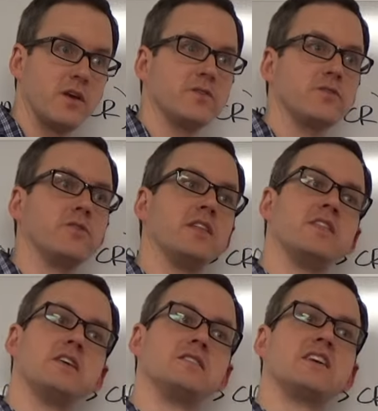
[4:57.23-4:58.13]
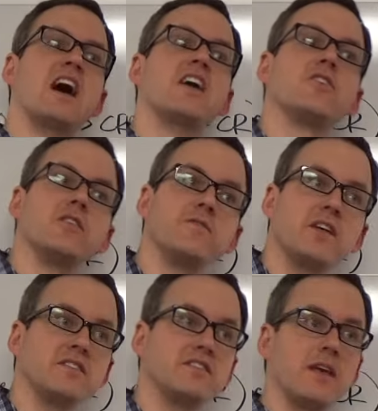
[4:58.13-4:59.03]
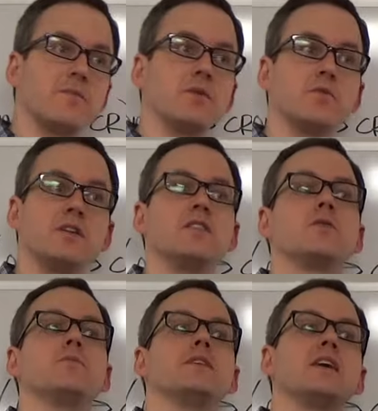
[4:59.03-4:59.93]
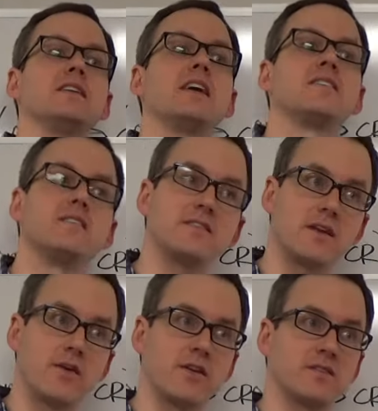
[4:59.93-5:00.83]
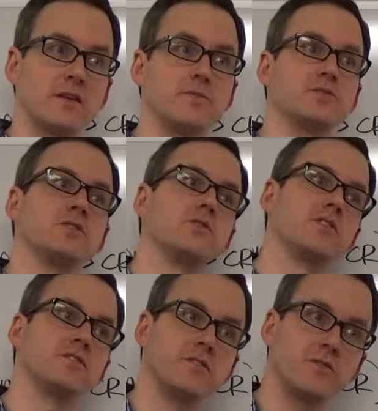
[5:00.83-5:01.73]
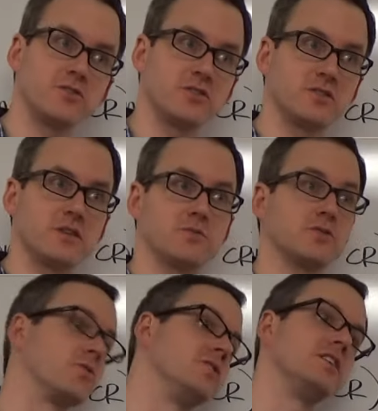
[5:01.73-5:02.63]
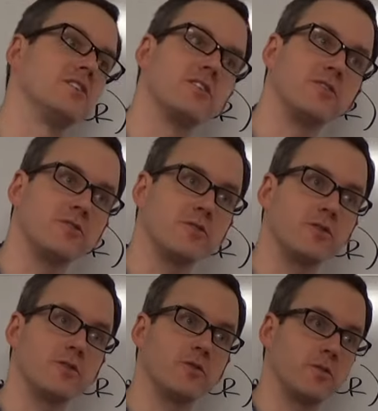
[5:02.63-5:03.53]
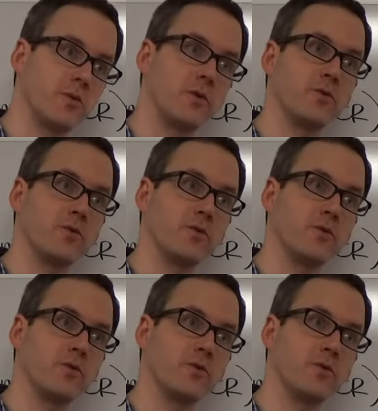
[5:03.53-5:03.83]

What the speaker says: So then the entire if-then statement would either be a necessary assumption or a sufficient assumption, or neither, or both.